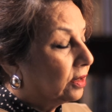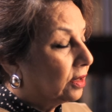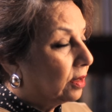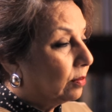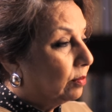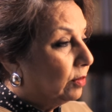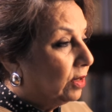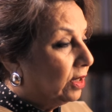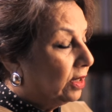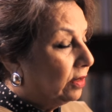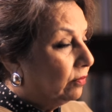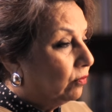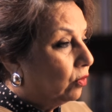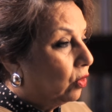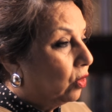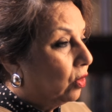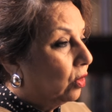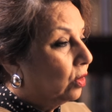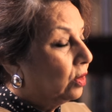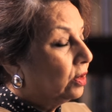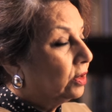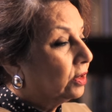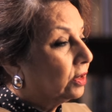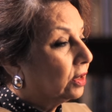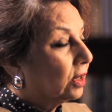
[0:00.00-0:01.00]
assembly
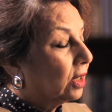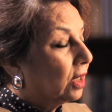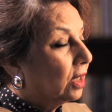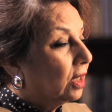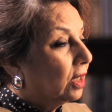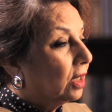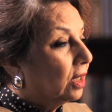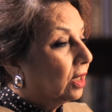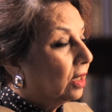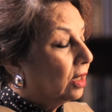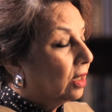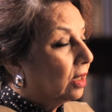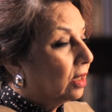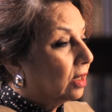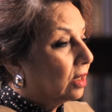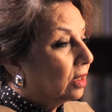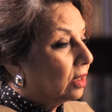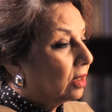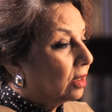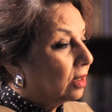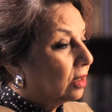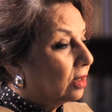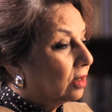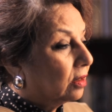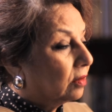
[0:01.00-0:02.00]
was
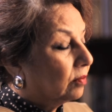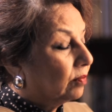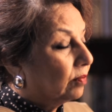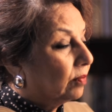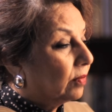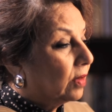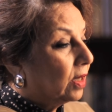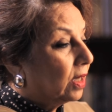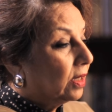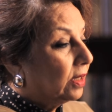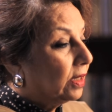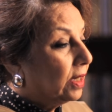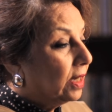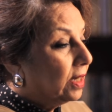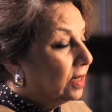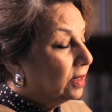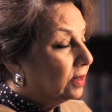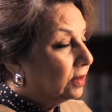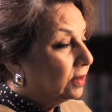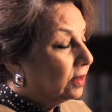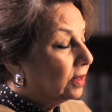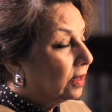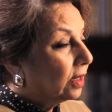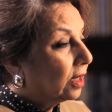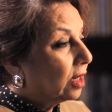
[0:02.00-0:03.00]

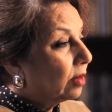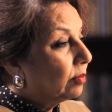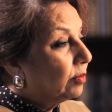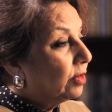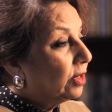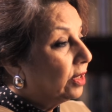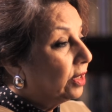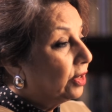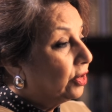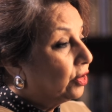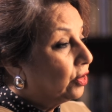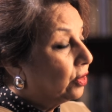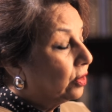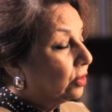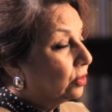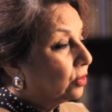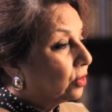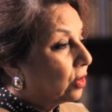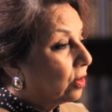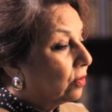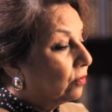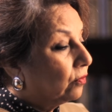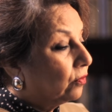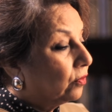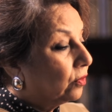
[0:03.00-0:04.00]
against the
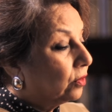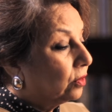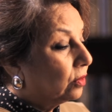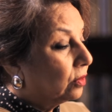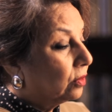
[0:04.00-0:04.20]
recommendations of